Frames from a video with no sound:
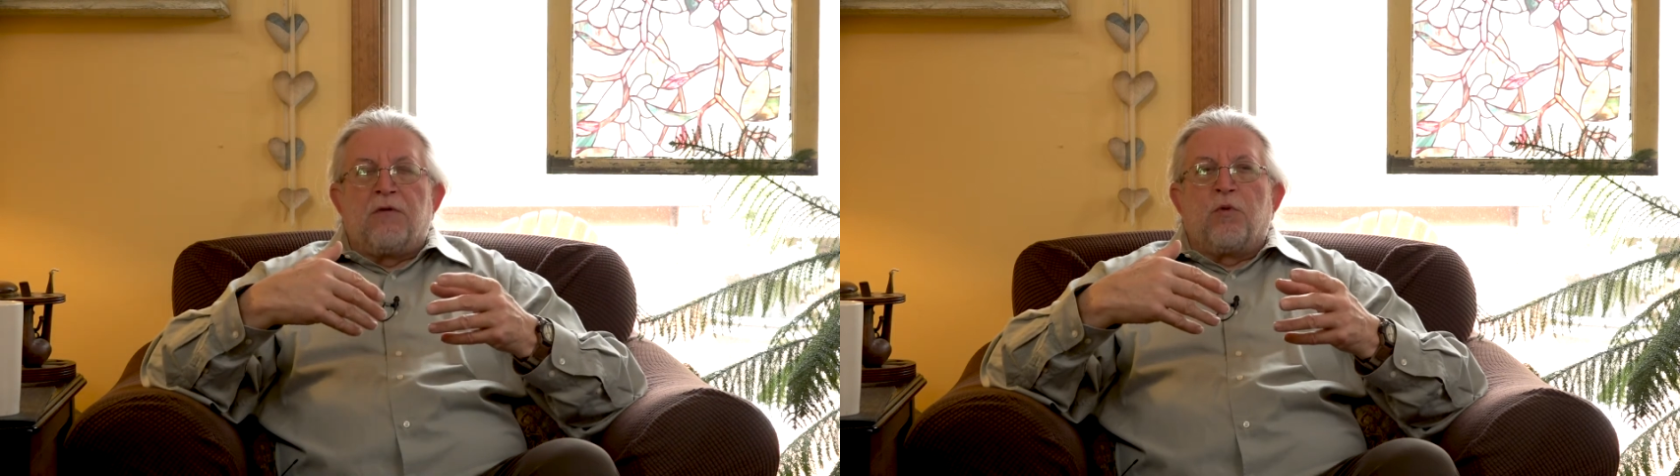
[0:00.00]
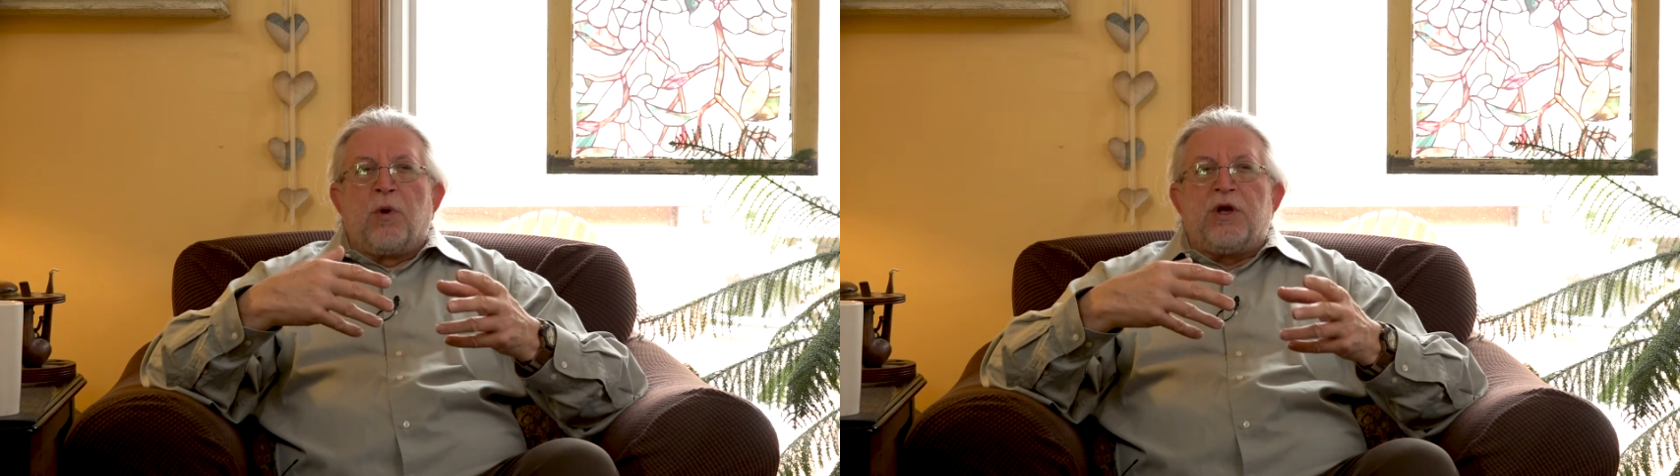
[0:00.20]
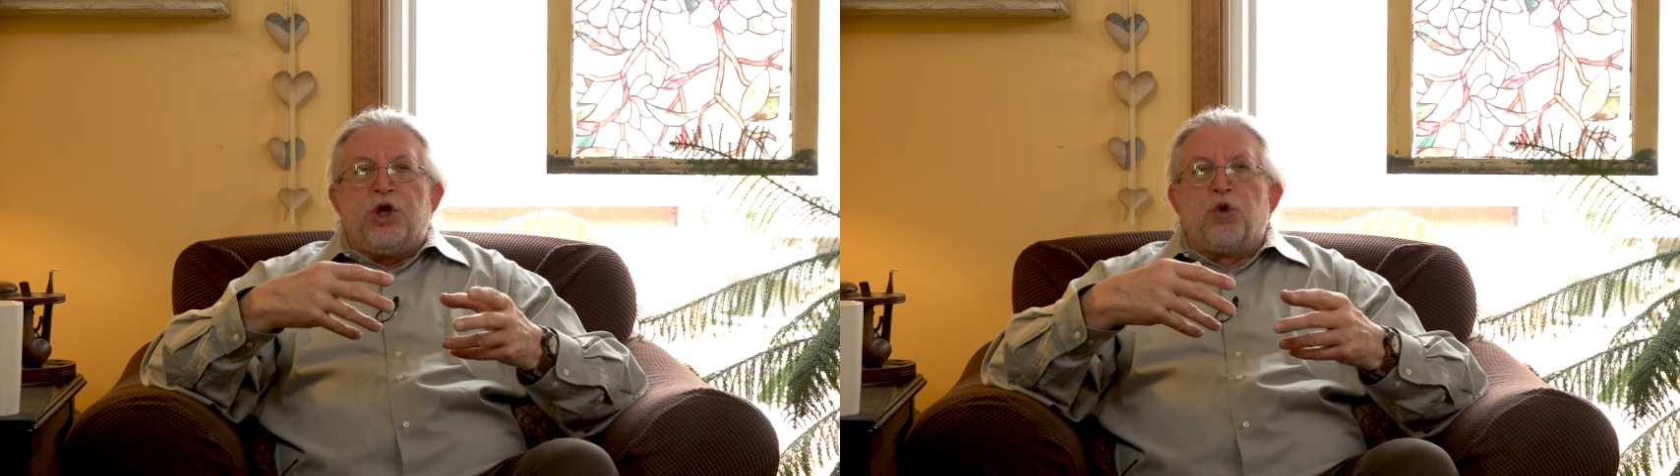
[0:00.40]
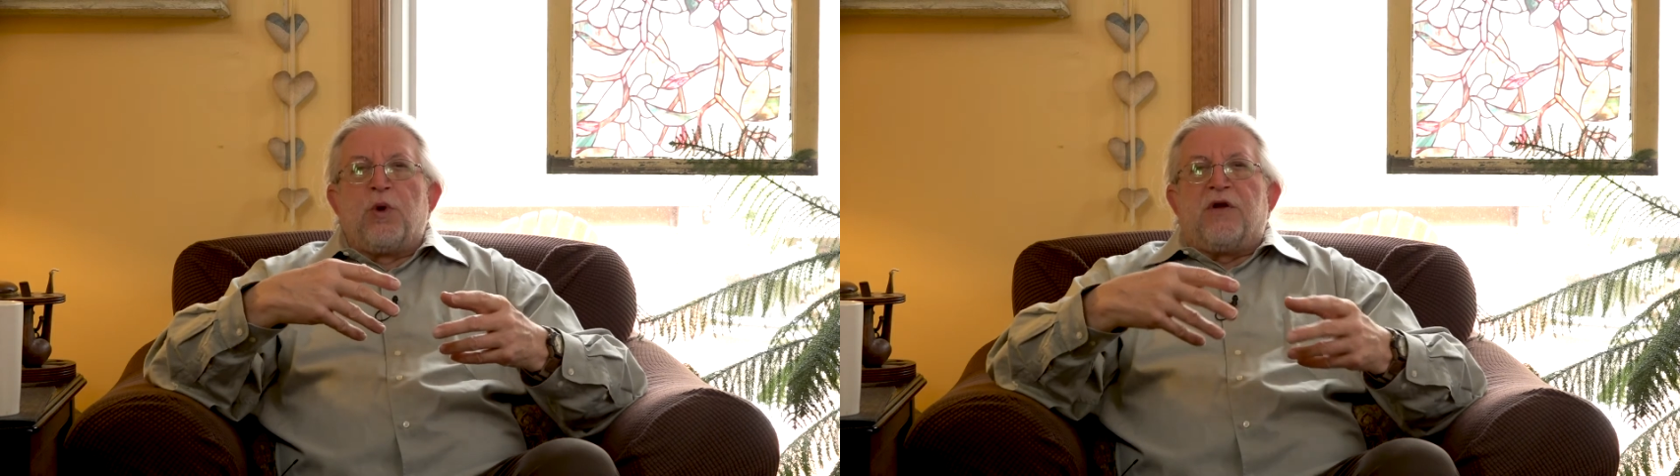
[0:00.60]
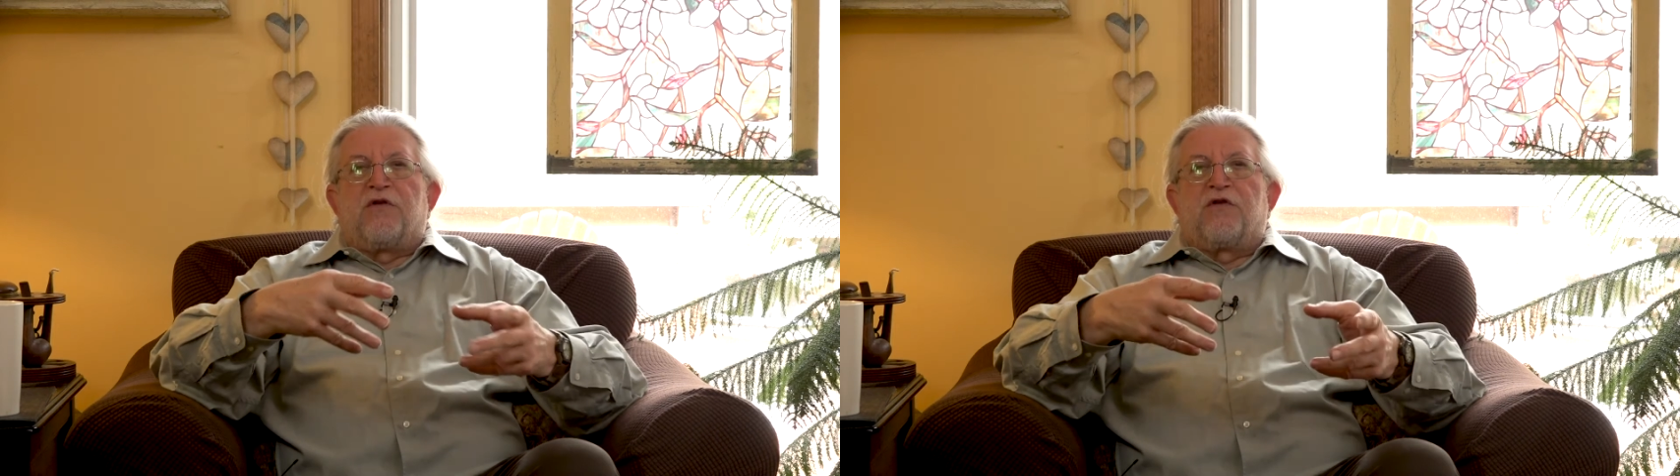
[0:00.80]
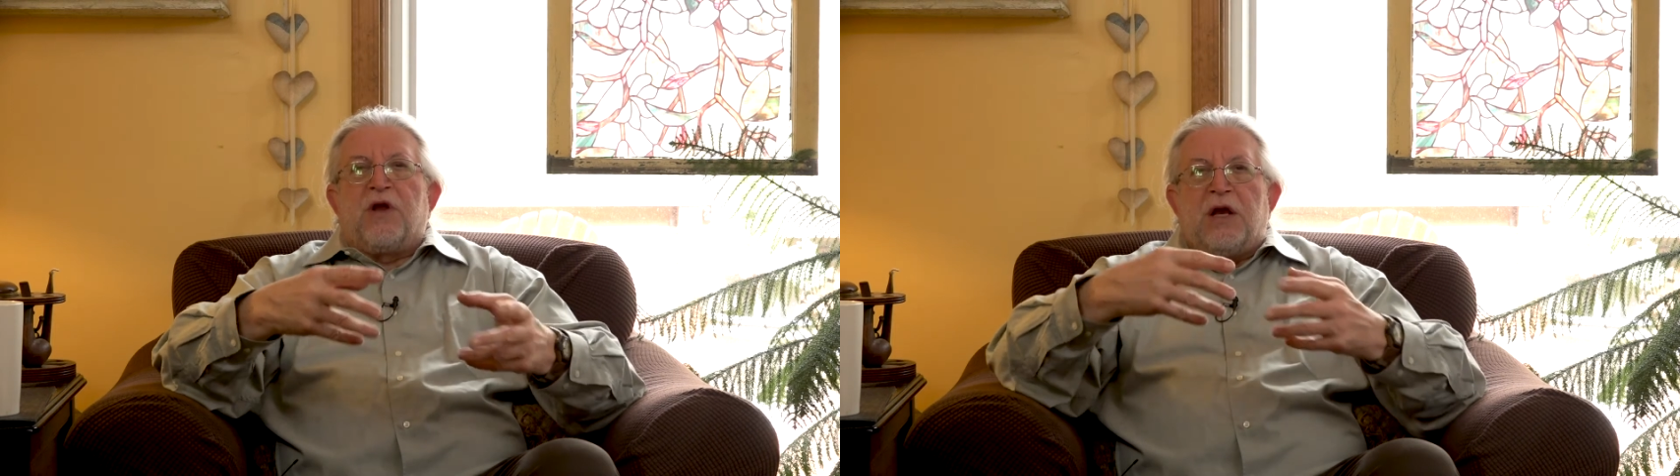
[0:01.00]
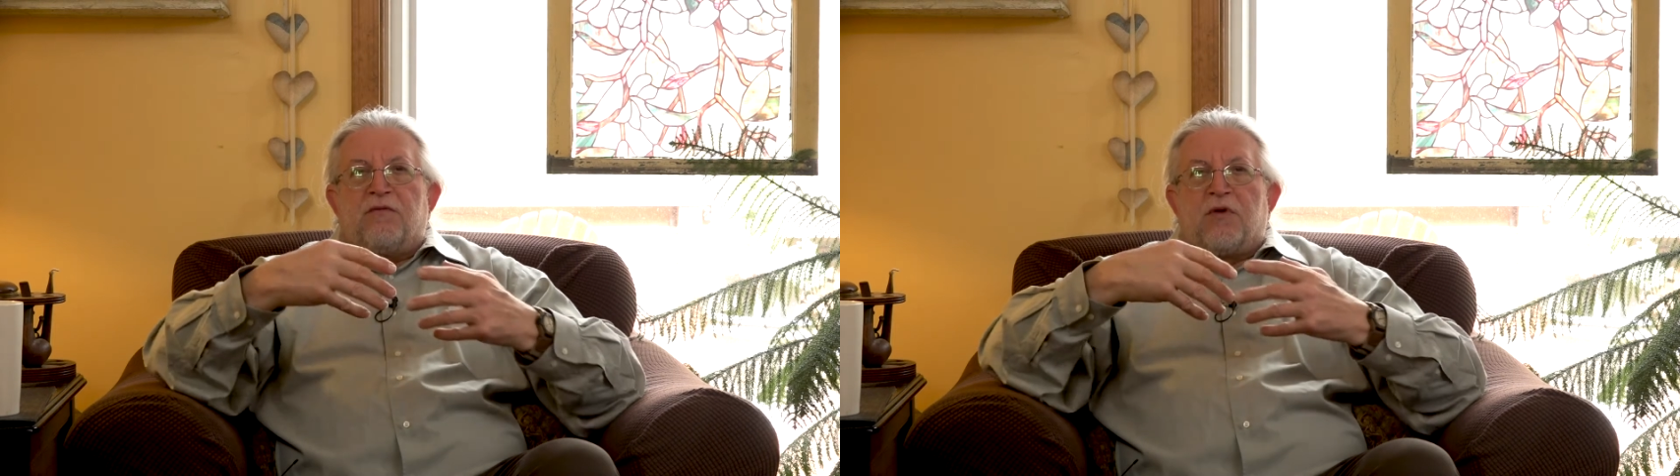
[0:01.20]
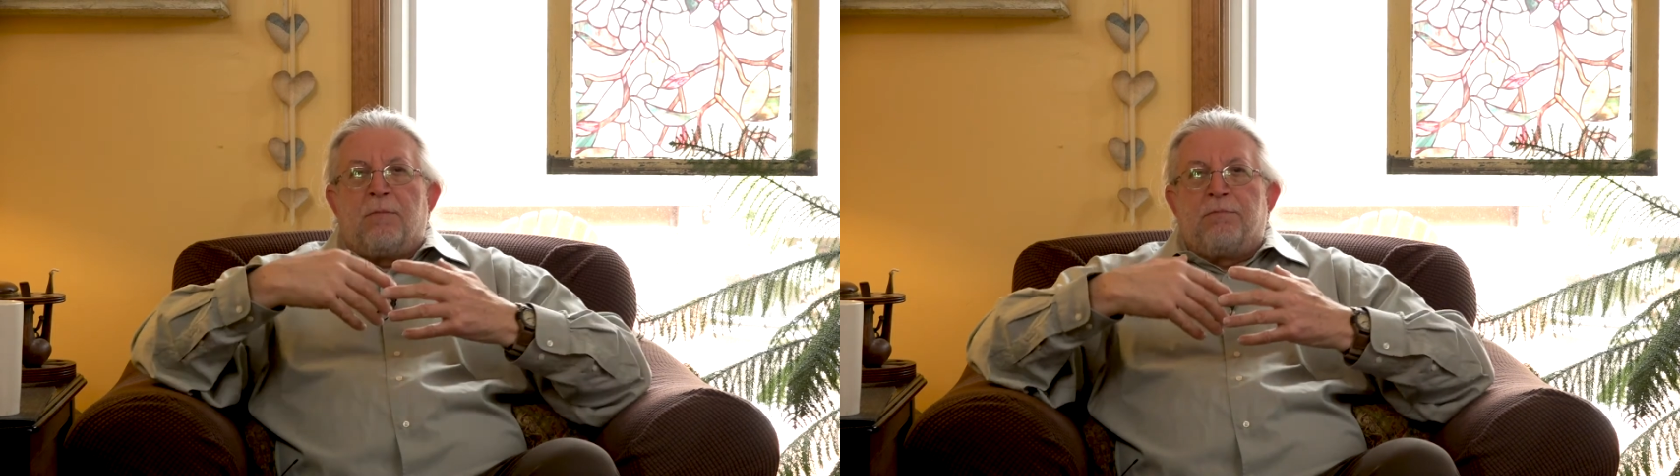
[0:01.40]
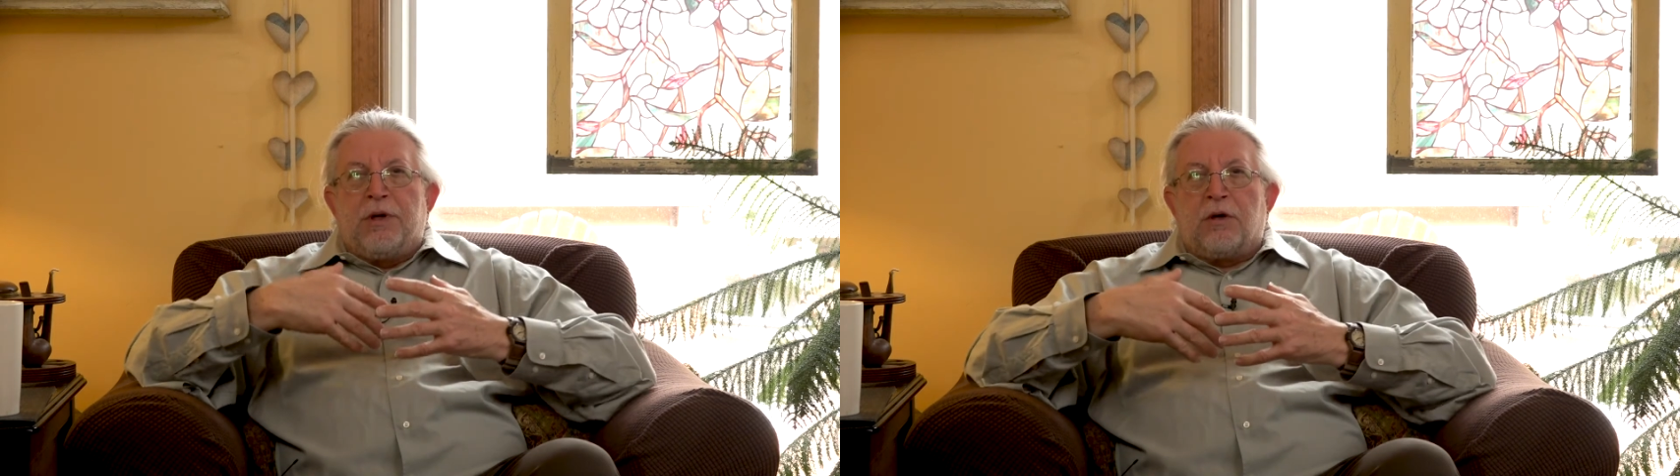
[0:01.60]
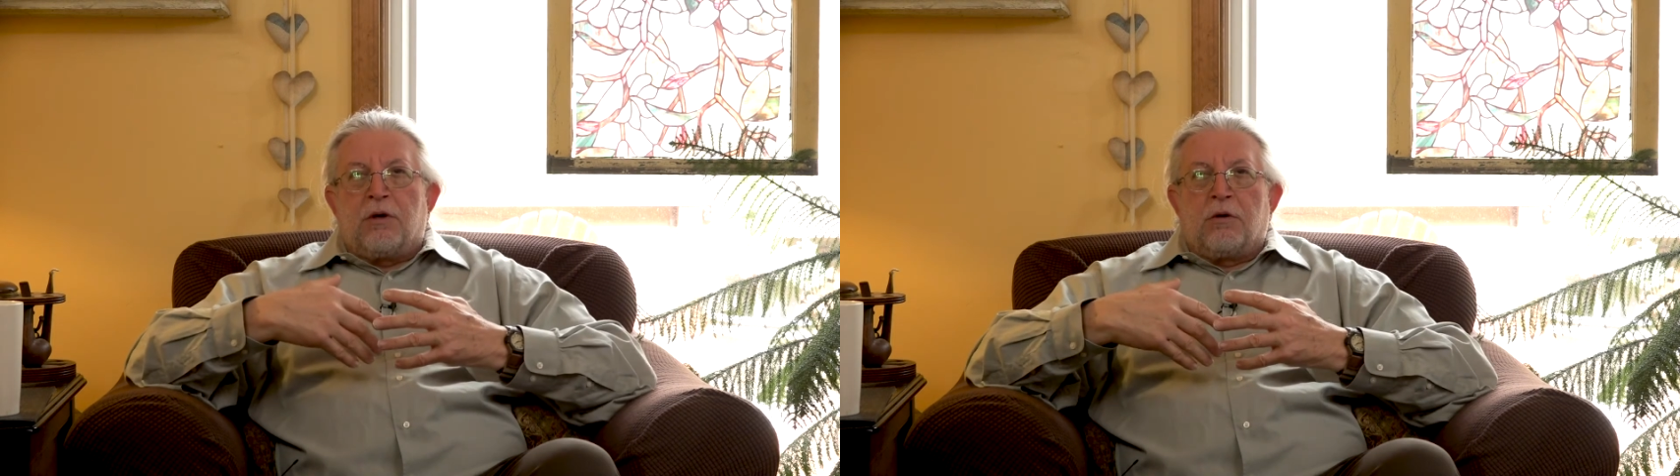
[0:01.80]
When you received a
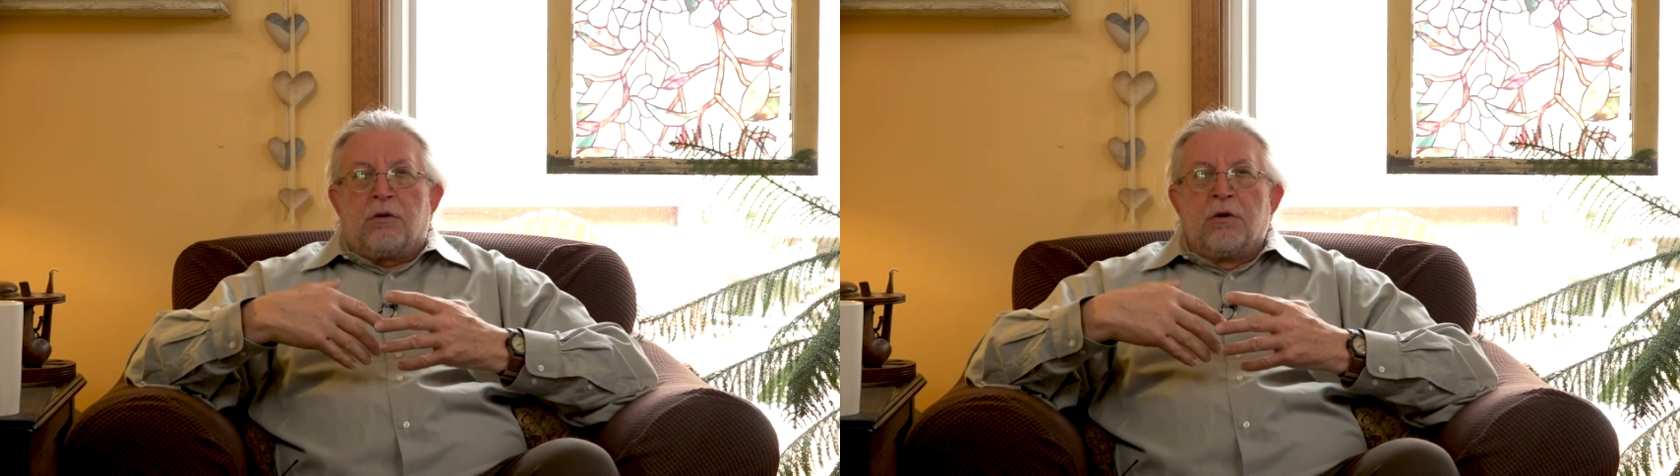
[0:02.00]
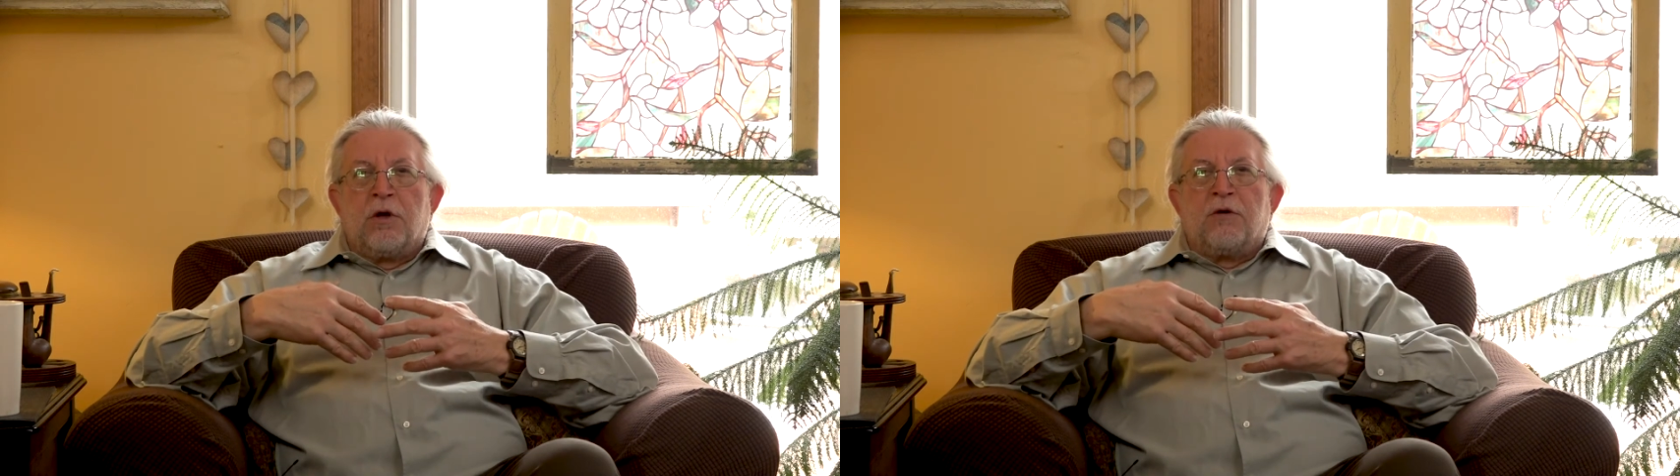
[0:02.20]
bill